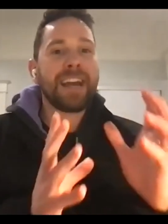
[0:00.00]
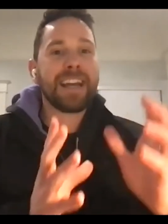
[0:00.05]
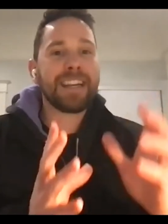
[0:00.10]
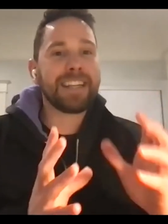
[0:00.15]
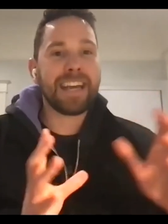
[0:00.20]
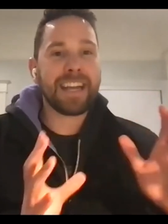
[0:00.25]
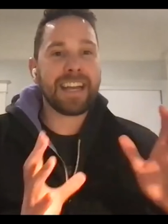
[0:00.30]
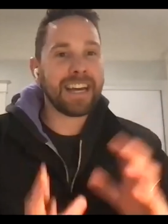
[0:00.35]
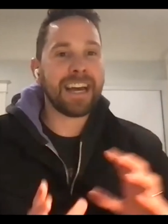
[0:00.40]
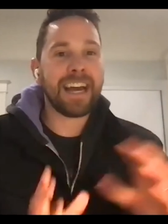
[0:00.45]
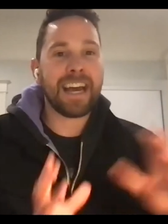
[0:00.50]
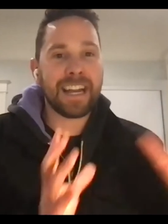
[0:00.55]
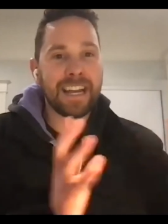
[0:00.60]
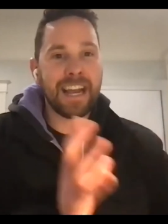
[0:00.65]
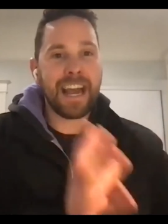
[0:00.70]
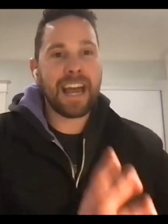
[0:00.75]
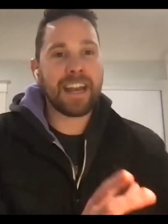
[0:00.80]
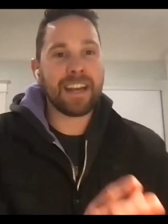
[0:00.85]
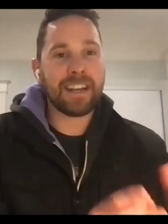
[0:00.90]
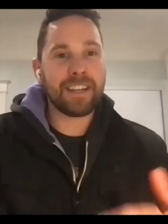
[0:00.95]
aggregate
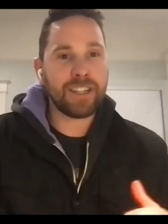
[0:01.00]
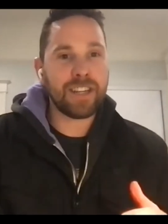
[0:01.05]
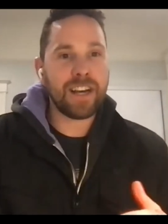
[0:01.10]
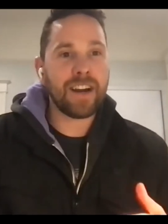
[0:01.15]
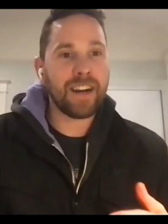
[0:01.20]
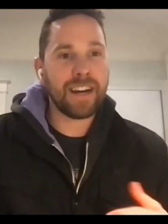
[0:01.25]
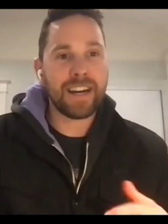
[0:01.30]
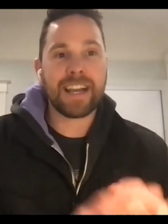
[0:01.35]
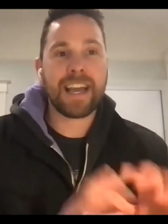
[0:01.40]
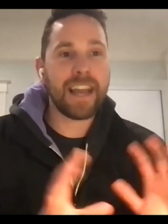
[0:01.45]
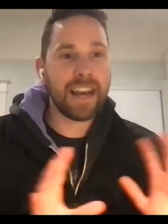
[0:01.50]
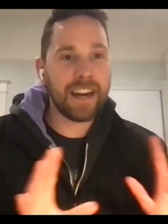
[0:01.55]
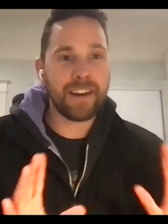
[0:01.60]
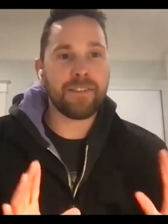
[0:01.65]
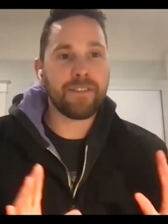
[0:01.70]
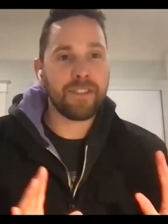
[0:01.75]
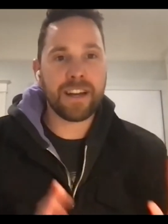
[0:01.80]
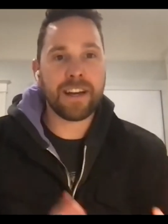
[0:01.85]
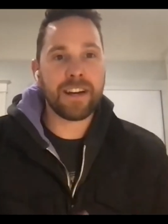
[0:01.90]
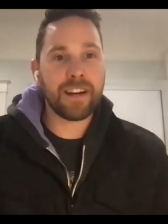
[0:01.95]
data and and share it
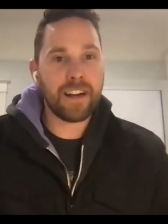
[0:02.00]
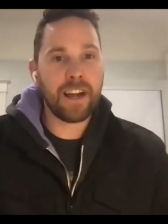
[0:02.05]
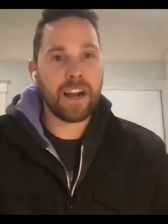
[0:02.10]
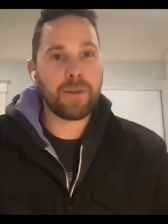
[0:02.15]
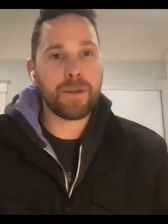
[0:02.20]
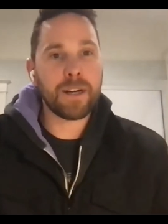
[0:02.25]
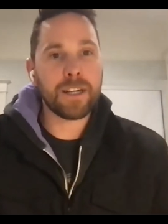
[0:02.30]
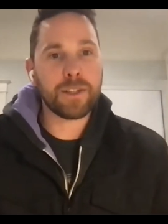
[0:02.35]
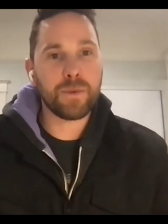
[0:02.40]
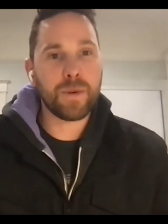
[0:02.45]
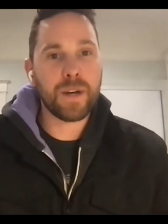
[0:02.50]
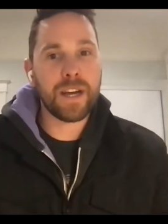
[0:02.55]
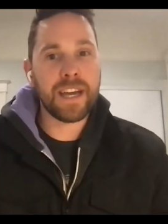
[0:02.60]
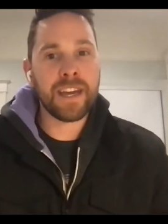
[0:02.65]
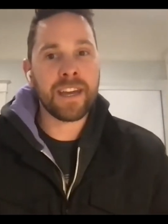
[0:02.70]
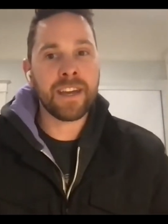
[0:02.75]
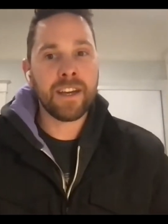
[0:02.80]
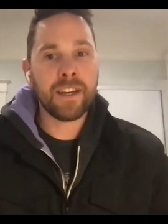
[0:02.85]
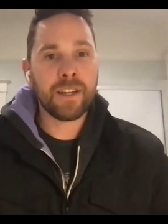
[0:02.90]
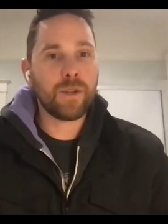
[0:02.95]
again in, a, in an
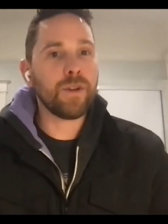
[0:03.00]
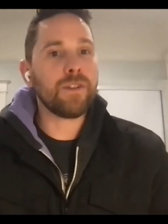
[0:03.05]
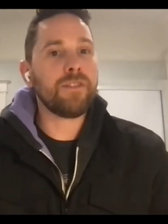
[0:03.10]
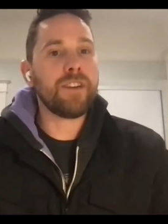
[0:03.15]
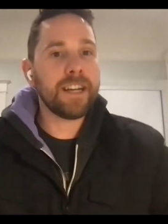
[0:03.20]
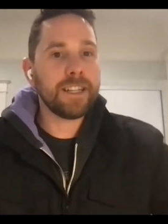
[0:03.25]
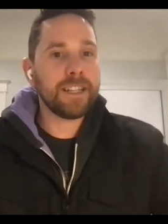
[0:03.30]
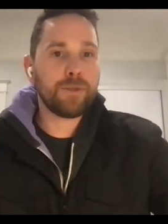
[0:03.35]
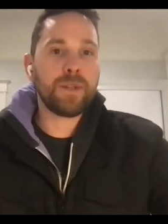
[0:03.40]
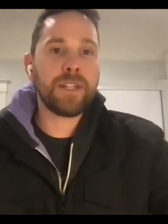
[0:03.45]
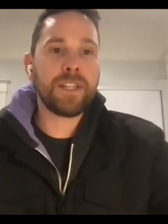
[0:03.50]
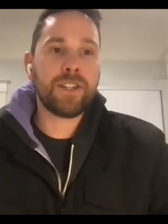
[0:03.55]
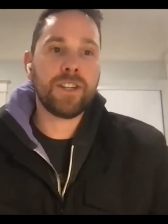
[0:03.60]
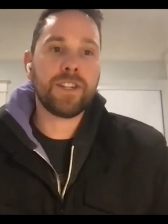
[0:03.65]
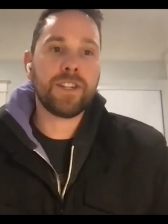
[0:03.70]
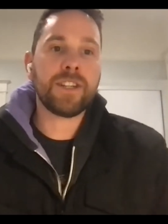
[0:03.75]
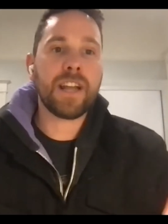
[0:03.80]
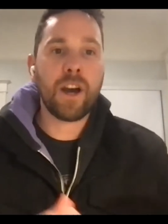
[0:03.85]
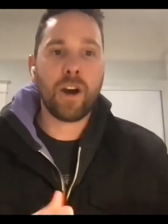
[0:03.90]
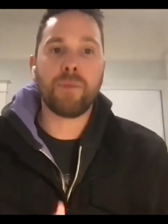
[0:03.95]
anonymized way to advance
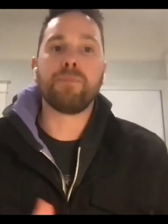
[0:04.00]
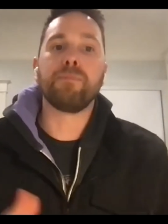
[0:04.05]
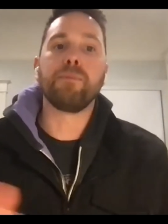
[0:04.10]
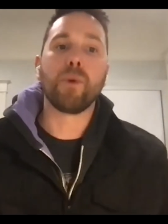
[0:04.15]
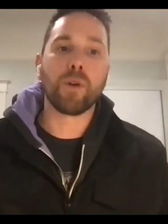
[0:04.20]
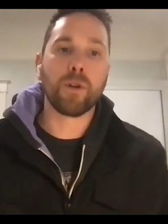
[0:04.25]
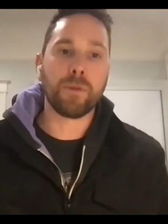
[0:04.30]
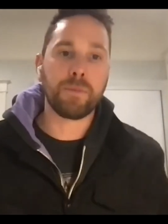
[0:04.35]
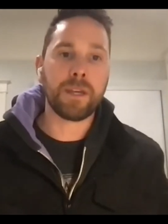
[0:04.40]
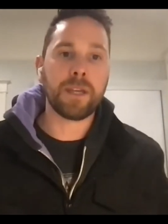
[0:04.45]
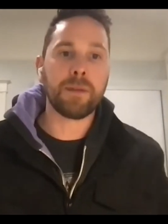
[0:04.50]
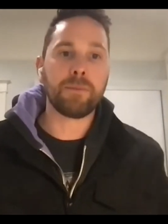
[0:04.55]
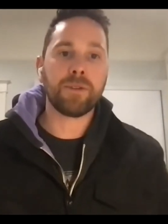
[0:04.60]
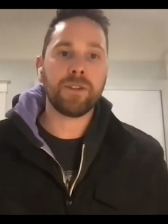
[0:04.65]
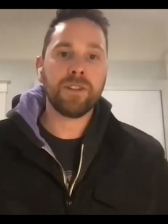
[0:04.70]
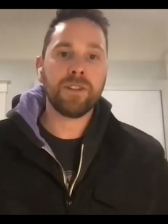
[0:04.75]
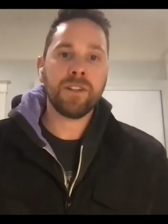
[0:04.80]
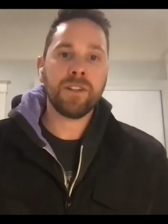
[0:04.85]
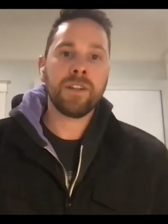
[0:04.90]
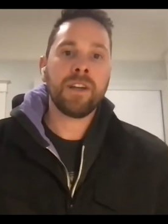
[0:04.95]
research and help more
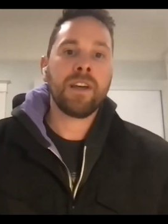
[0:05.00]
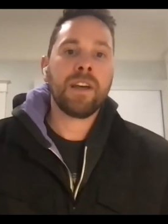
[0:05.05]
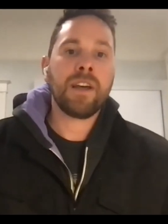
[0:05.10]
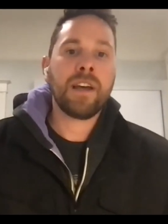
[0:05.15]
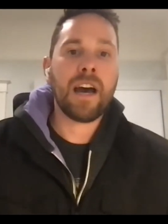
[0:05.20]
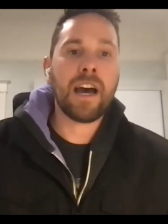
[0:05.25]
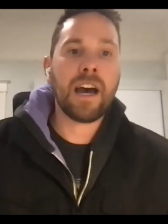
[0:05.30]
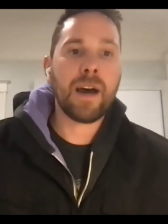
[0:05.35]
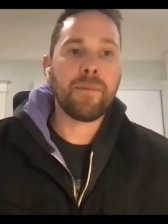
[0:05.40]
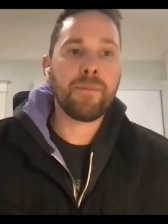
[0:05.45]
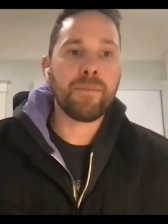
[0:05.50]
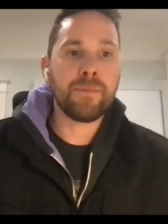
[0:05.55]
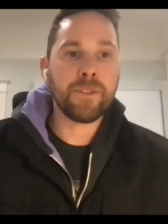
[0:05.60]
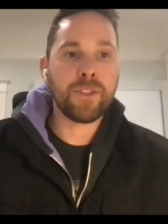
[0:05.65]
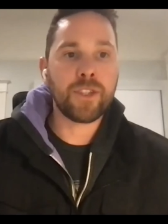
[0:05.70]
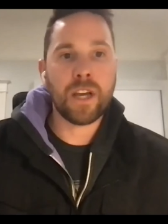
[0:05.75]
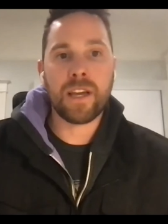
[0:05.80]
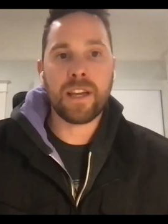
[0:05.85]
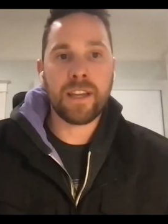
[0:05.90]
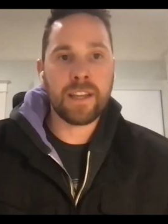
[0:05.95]
people
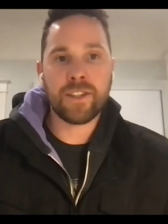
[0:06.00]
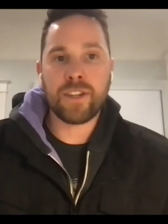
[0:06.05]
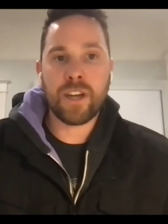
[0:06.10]
um,